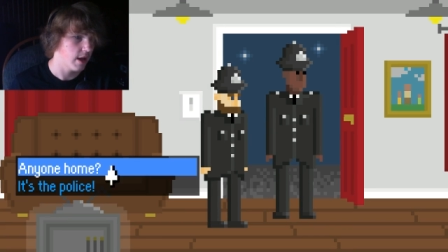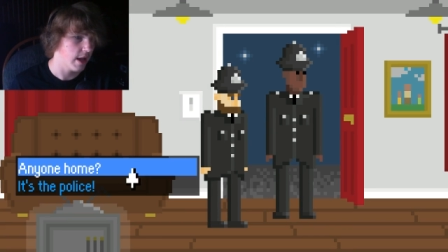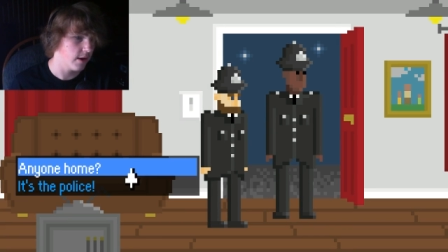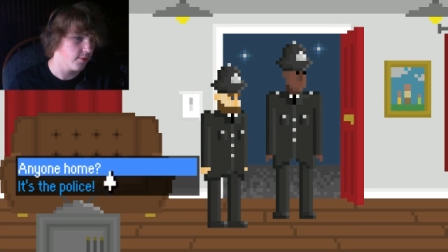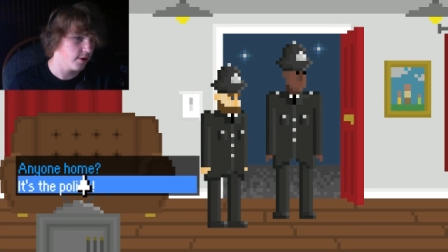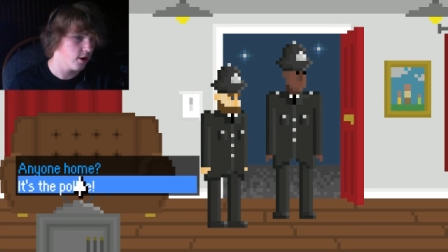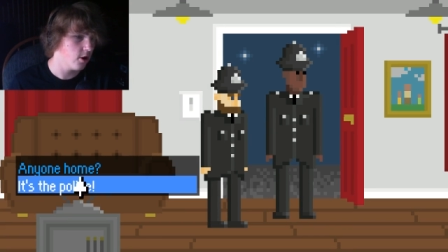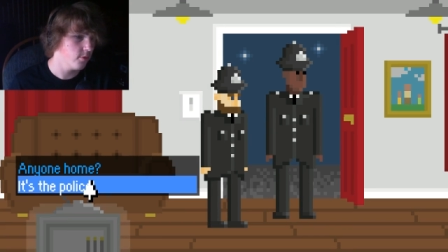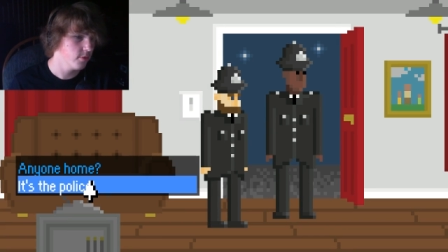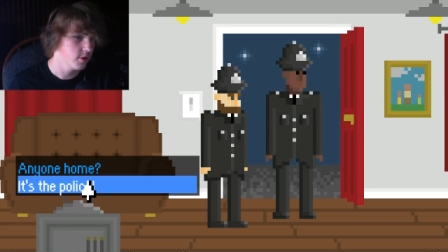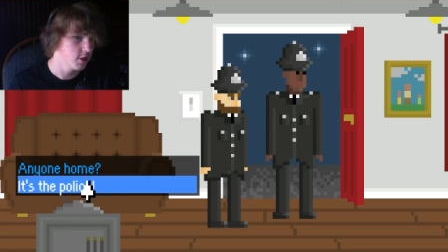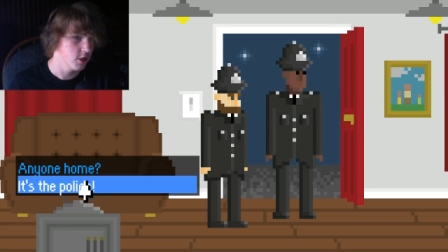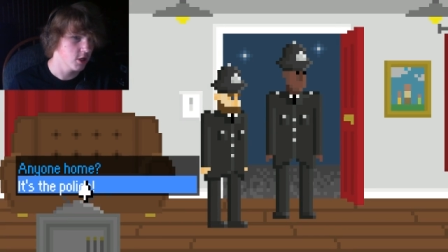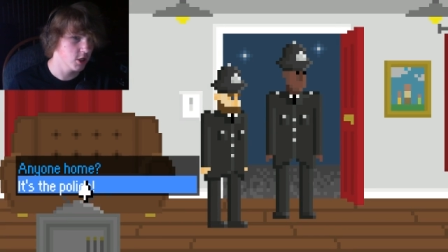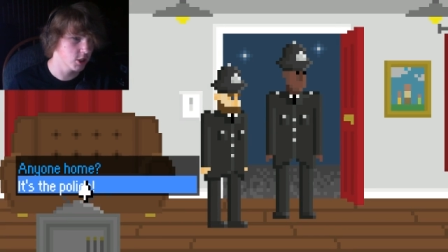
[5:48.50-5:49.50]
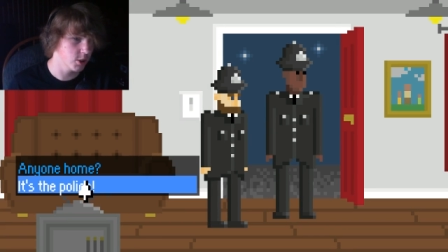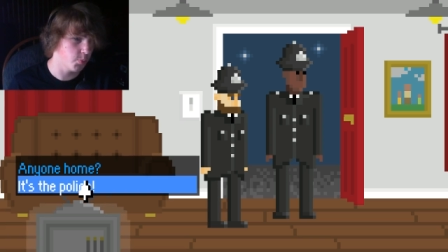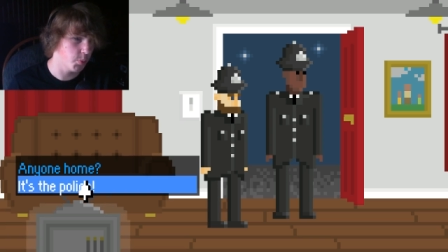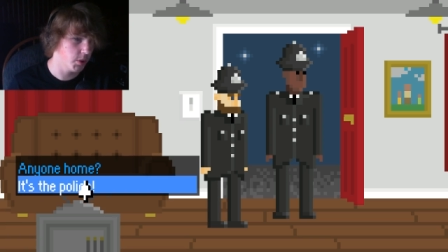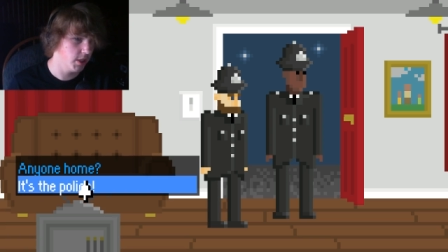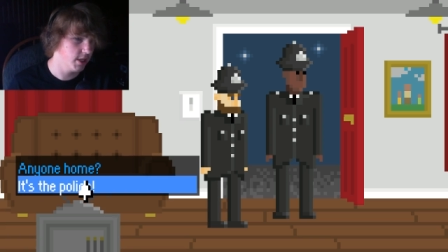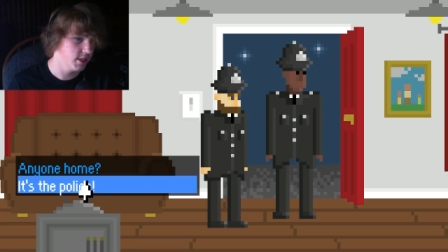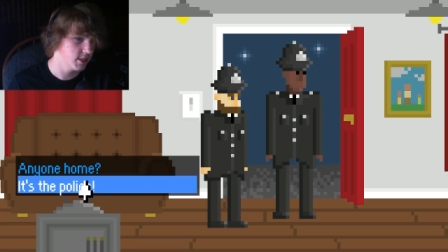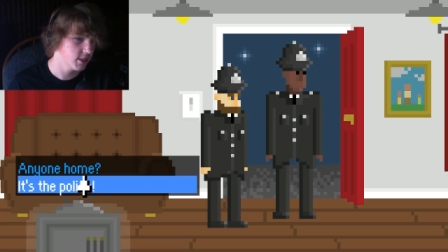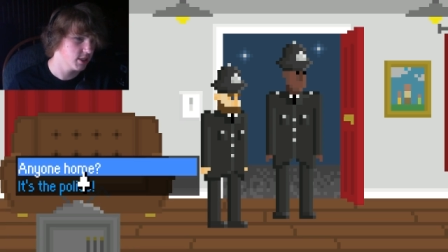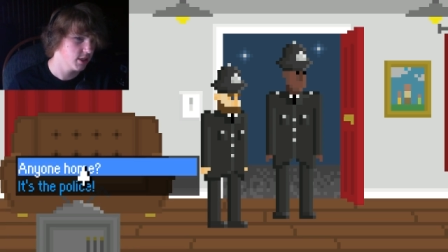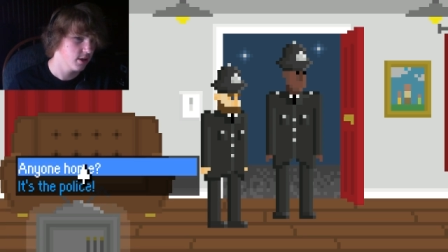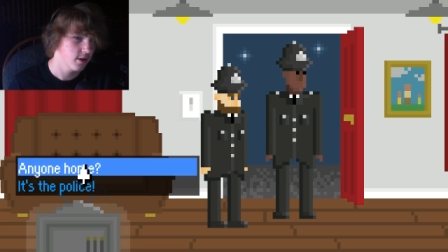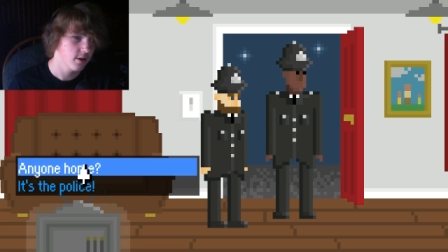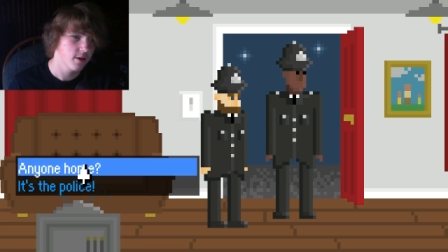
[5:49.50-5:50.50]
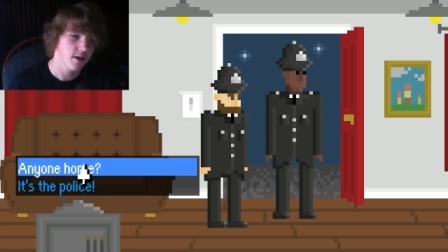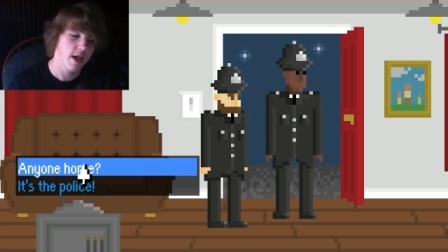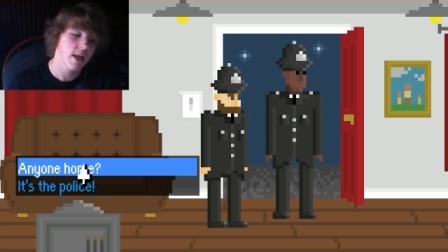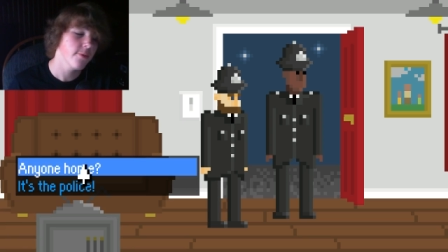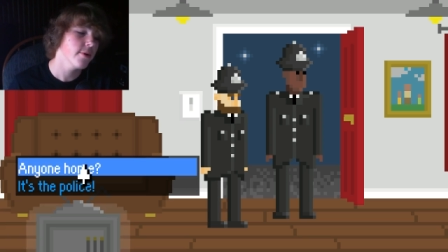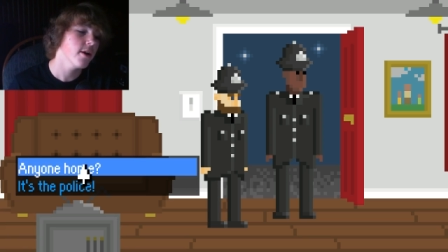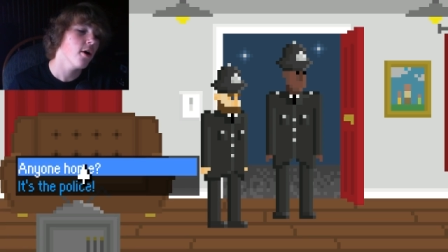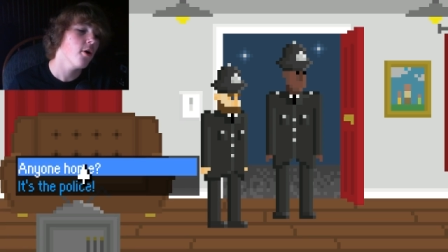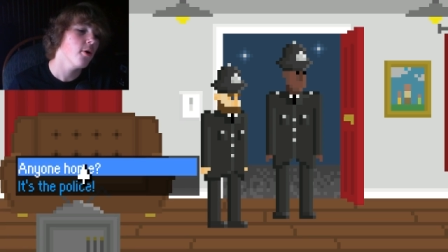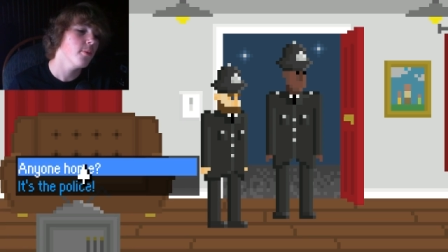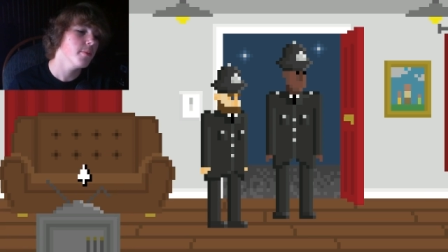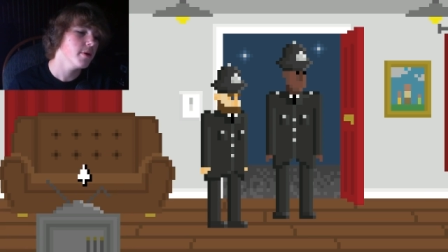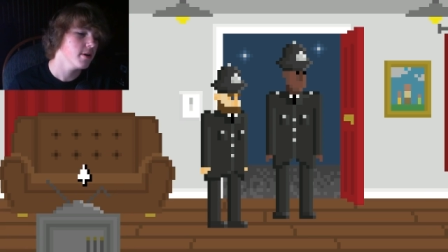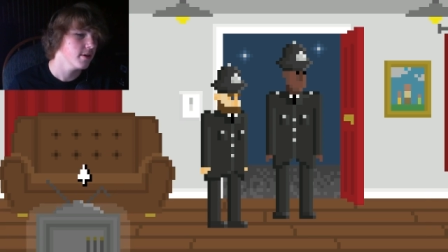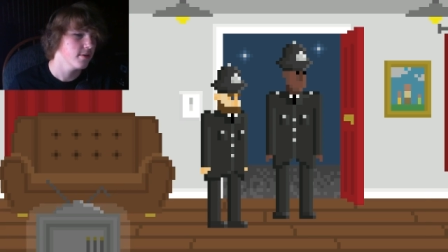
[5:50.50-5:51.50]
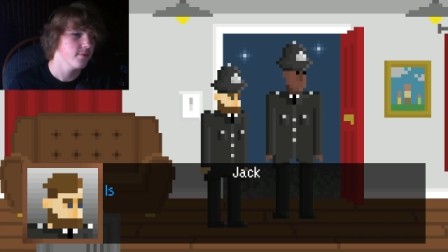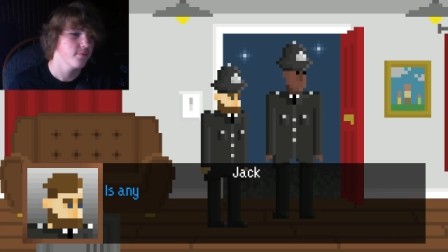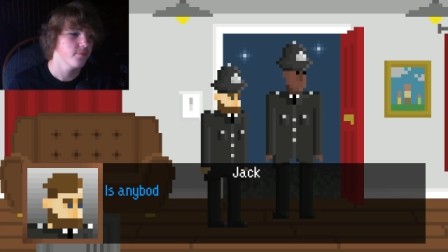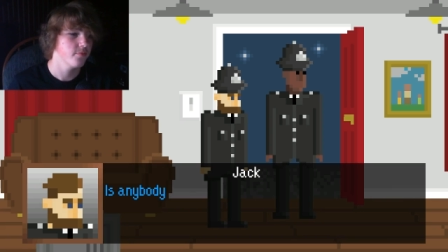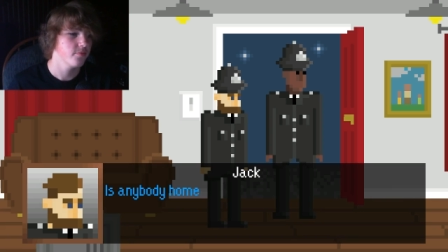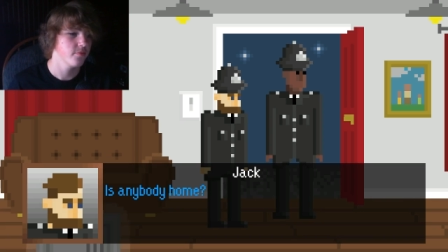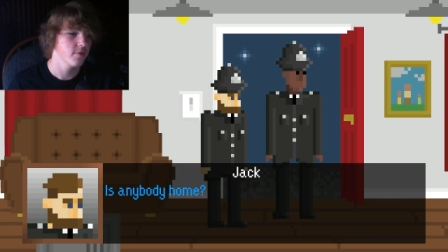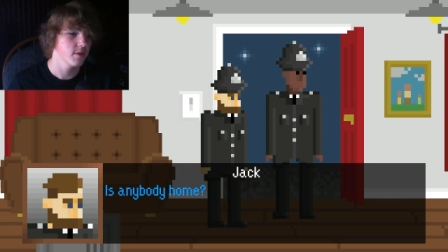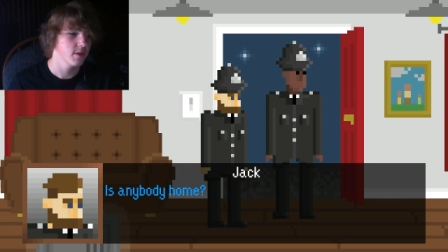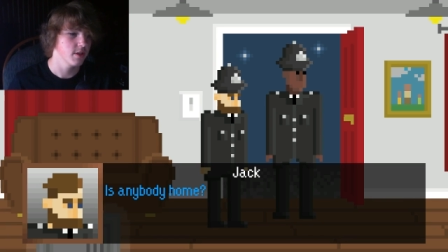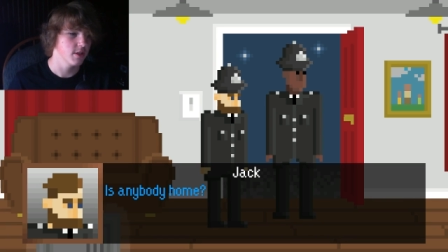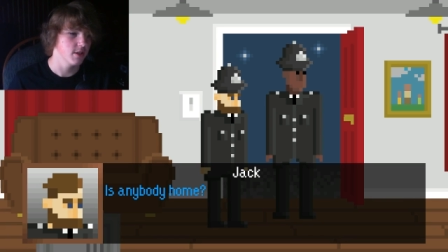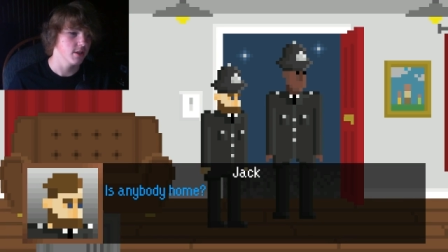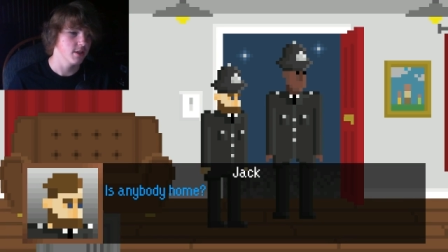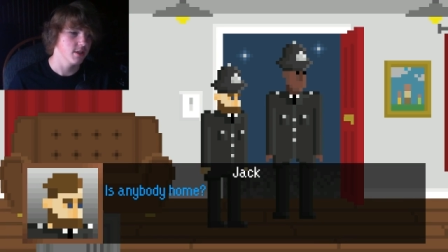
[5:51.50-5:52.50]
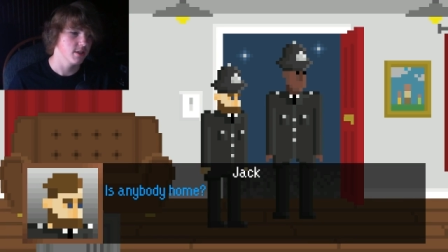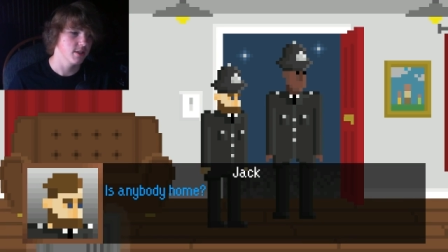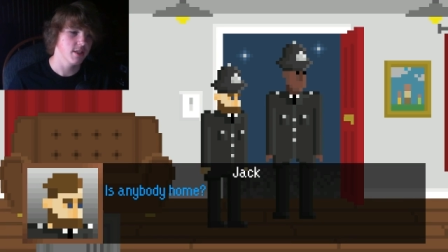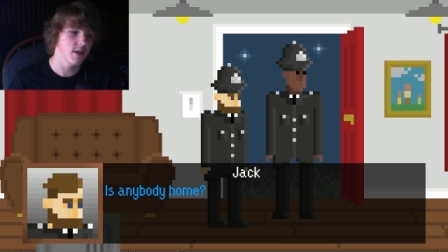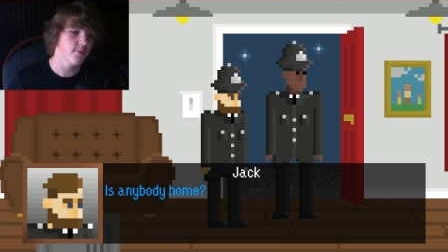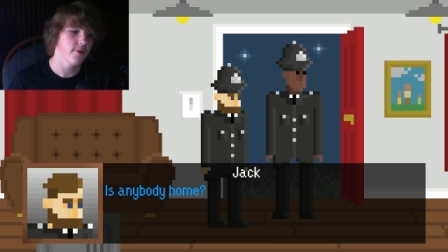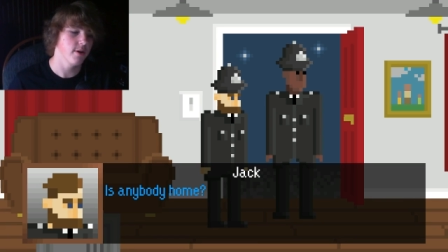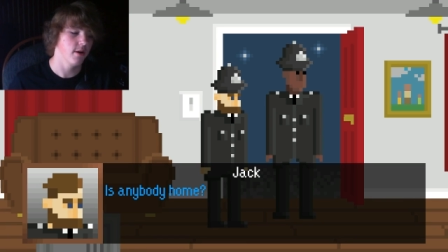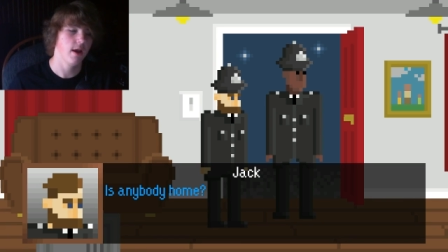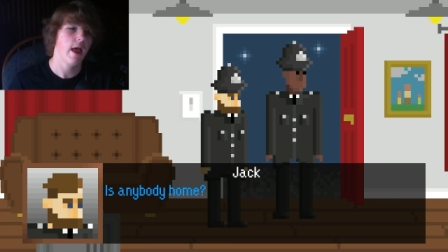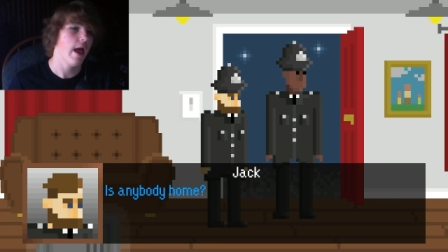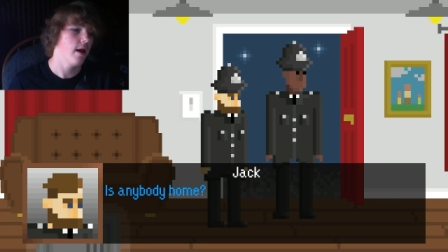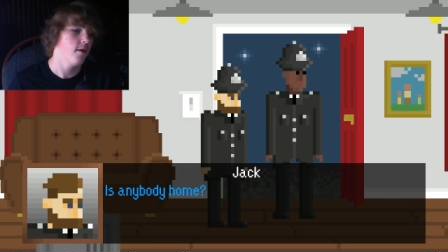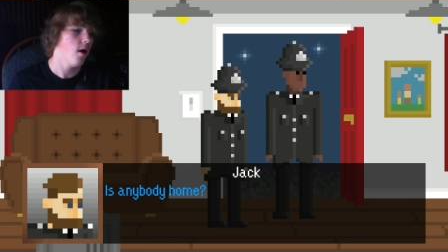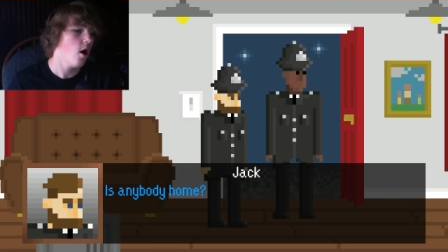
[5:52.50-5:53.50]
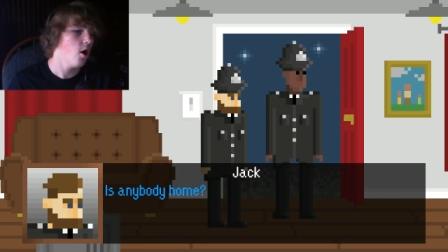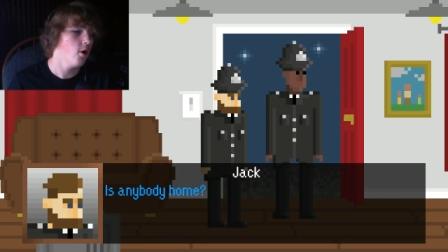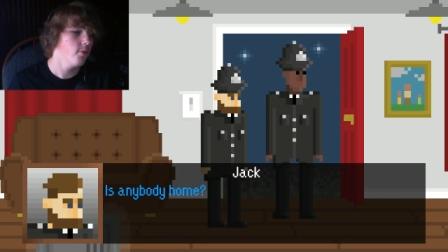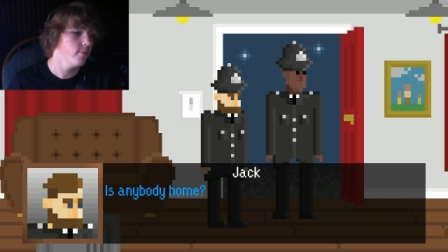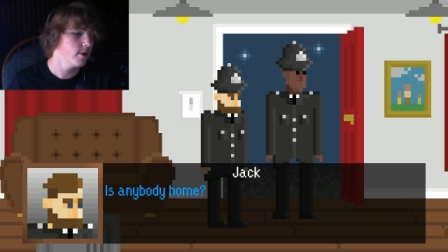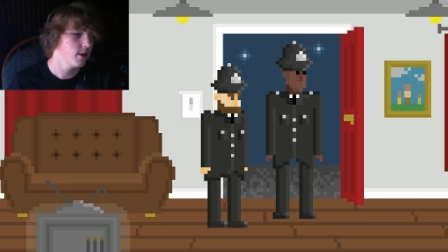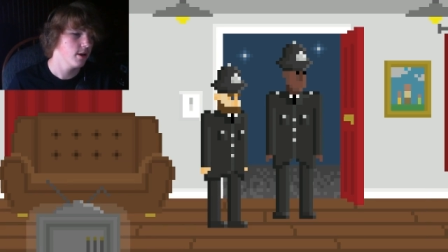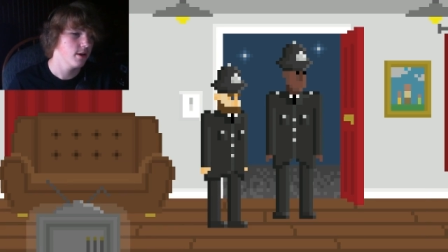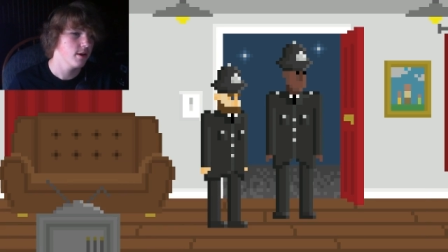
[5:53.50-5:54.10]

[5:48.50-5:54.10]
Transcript: Anyone home? It's the police! Anyone home? Is anyone uh, home?